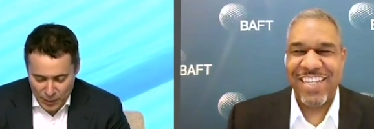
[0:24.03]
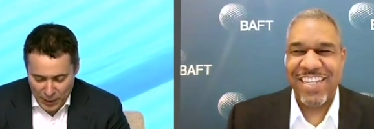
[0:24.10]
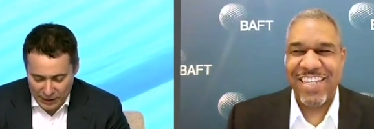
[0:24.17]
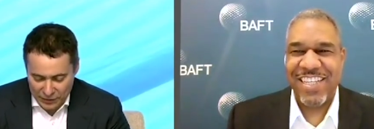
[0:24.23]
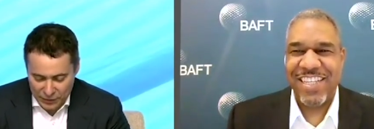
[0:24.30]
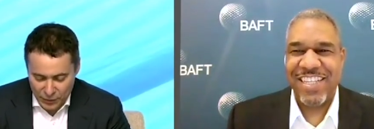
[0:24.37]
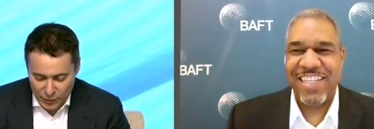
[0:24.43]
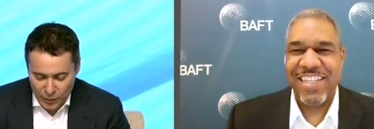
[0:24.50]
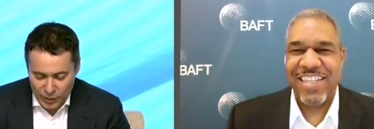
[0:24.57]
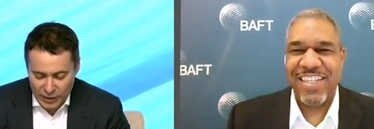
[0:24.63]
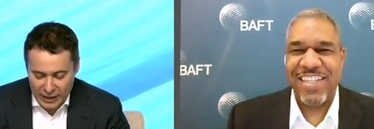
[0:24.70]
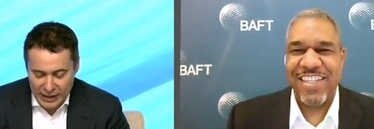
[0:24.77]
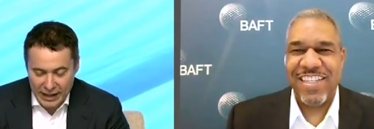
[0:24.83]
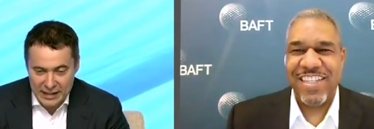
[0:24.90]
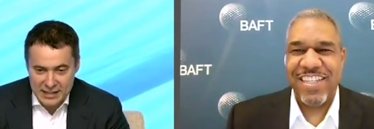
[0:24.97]
Speaker 1: BAFT for
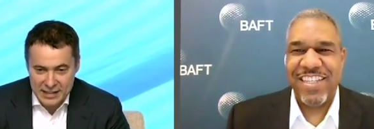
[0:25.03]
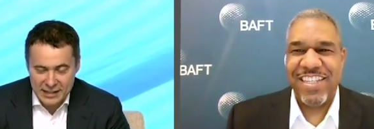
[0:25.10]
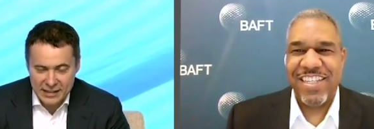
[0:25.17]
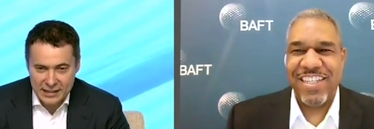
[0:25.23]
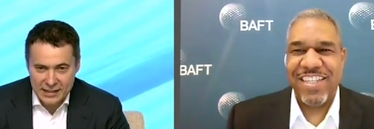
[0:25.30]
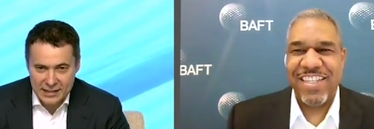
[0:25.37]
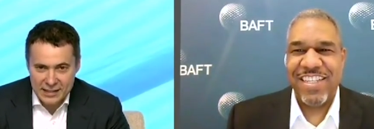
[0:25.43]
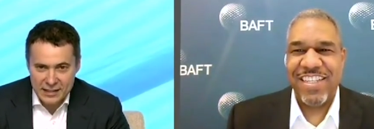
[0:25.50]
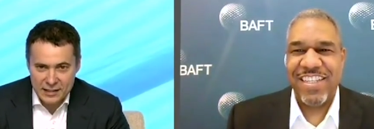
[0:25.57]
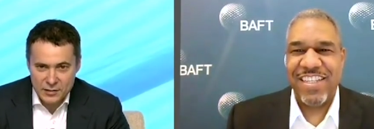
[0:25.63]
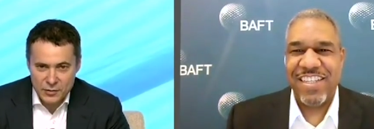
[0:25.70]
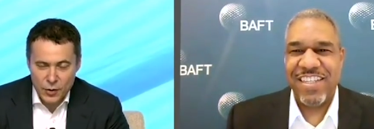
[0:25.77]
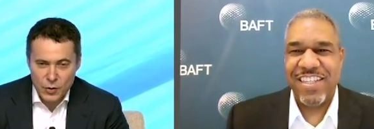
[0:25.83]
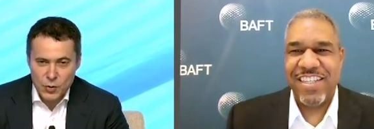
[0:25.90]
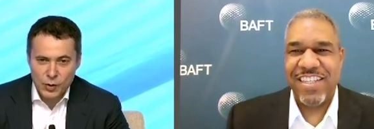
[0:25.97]
organizing this
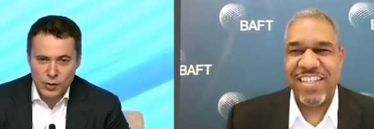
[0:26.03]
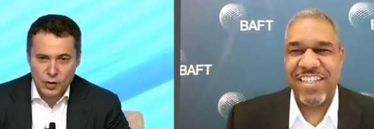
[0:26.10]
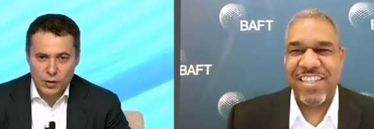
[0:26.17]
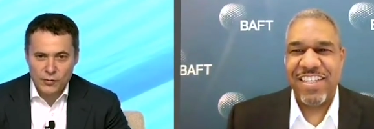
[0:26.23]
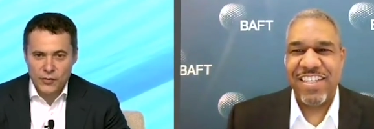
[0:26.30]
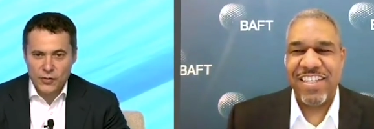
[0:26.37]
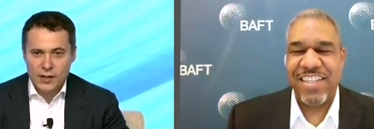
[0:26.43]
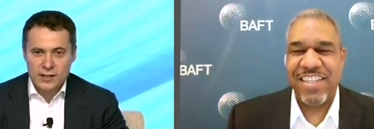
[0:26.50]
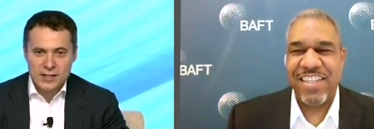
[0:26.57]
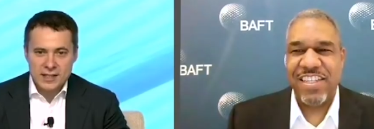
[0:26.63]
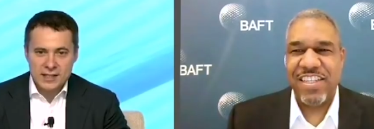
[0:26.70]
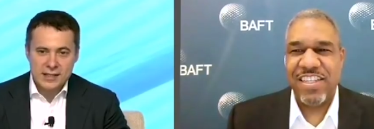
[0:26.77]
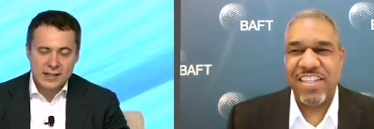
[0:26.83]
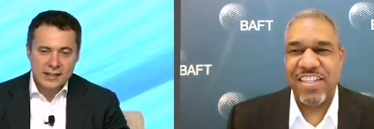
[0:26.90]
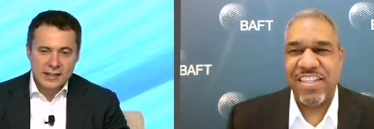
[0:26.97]
year's virtual
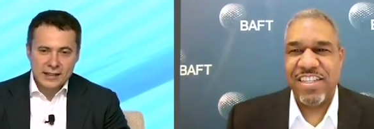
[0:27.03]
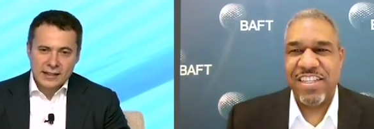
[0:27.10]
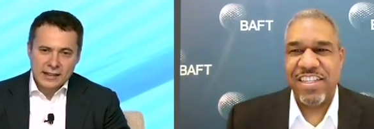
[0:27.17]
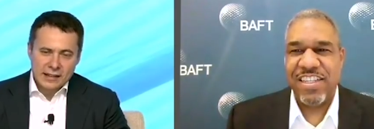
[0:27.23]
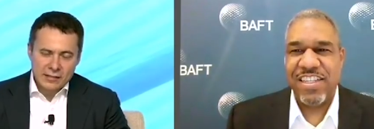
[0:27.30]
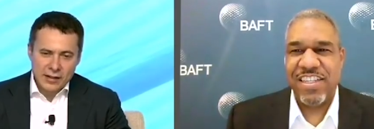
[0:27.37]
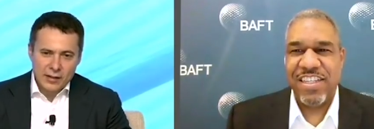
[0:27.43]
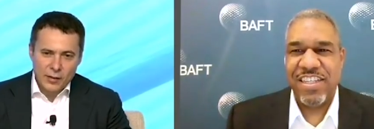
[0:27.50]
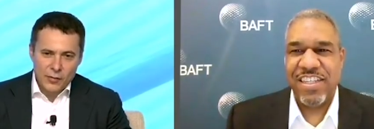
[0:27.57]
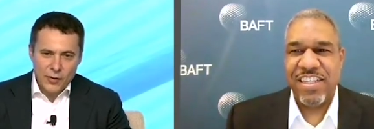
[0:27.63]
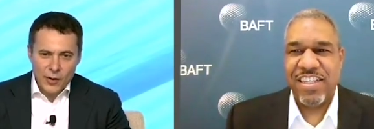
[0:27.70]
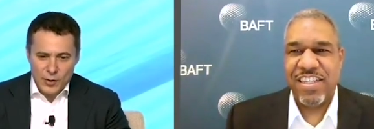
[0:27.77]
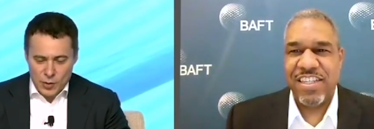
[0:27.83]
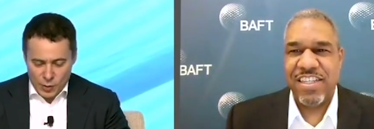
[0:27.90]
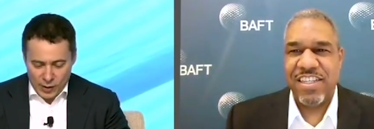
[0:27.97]
conference even though
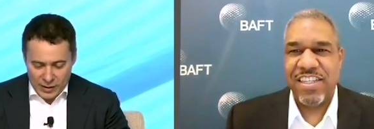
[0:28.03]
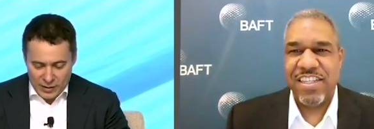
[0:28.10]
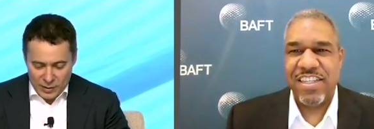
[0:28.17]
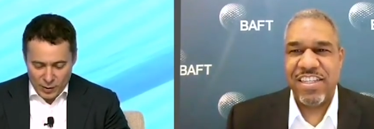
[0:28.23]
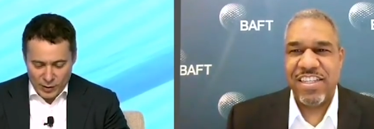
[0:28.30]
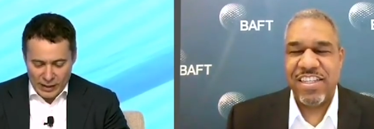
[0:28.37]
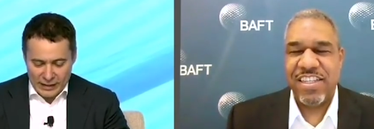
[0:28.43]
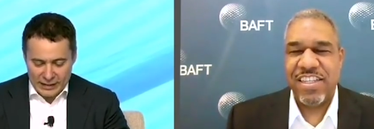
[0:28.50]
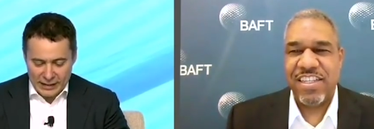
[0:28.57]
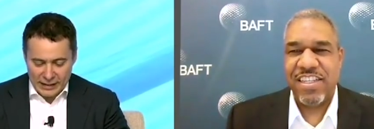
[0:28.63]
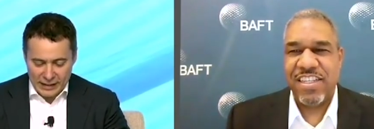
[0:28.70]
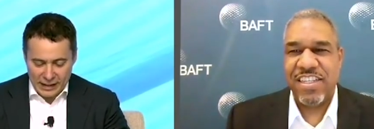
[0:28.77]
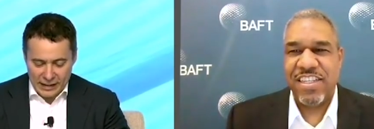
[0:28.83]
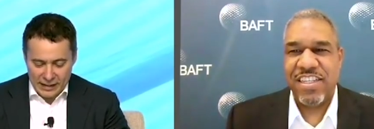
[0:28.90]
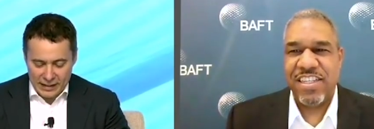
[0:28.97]
virtual is not
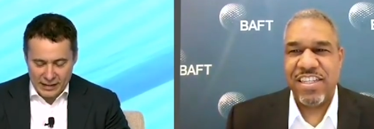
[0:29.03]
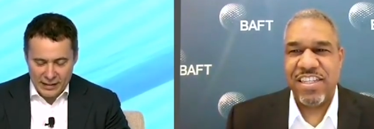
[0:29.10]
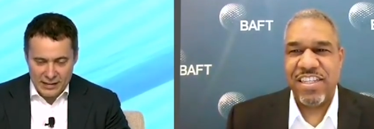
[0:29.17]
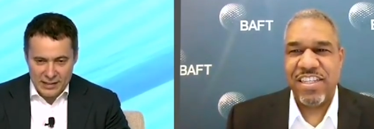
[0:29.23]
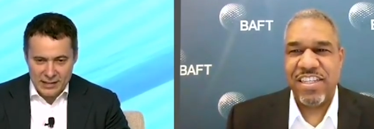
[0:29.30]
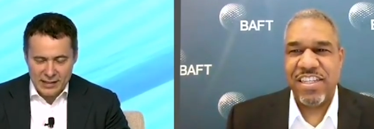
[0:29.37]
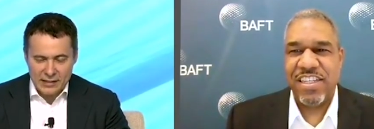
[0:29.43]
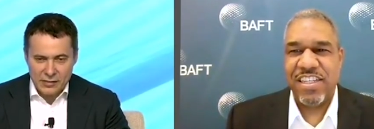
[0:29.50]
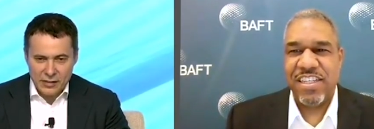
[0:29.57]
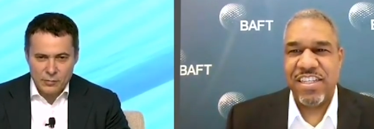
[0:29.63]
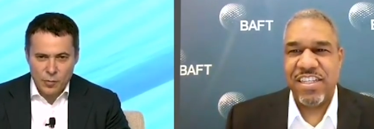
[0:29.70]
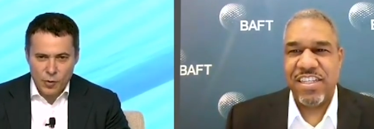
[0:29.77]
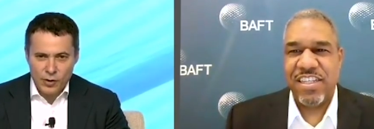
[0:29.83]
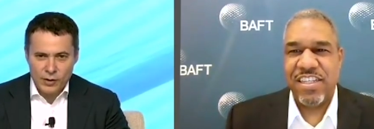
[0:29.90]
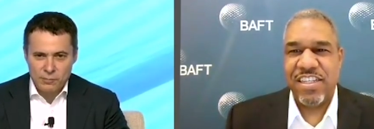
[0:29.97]
ideal, I think it's
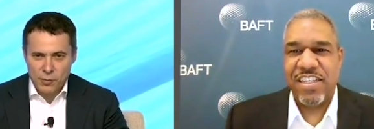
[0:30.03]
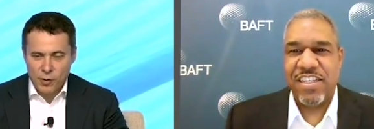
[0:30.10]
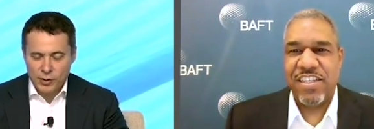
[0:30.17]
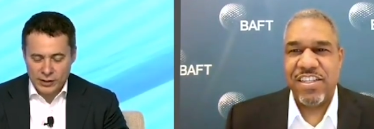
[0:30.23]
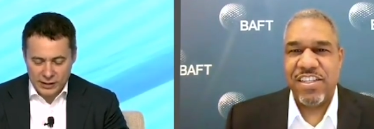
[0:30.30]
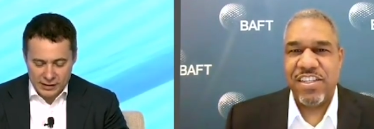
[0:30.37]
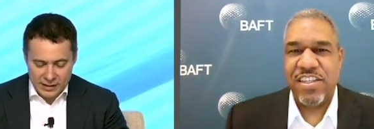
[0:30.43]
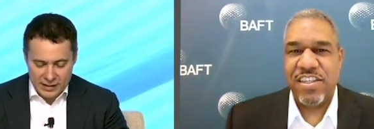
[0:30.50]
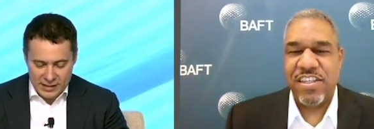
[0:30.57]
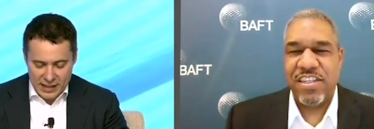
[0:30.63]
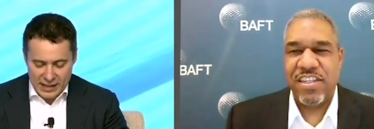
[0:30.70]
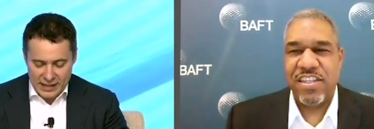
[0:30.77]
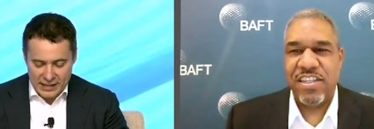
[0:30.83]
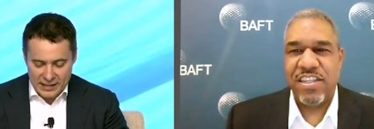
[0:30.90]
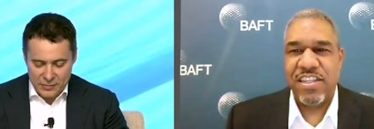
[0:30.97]
even more important these
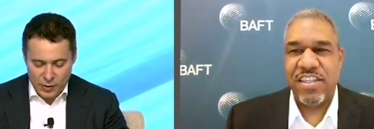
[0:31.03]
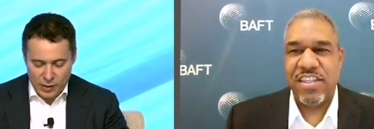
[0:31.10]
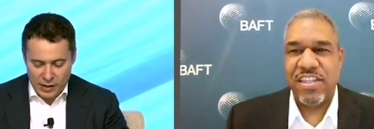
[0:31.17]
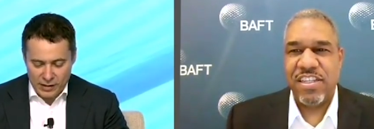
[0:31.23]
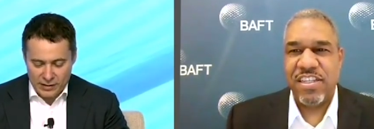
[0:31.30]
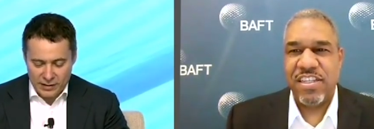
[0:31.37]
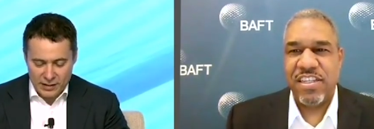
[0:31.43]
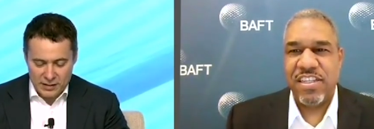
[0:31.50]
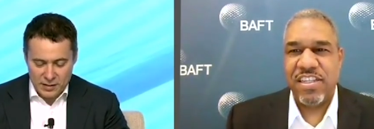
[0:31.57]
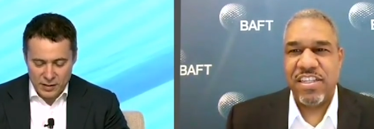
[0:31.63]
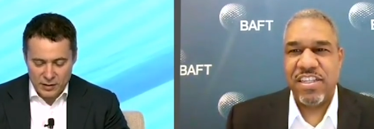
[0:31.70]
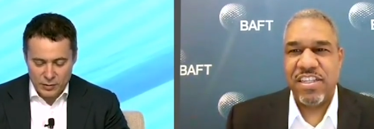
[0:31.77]
days for our industry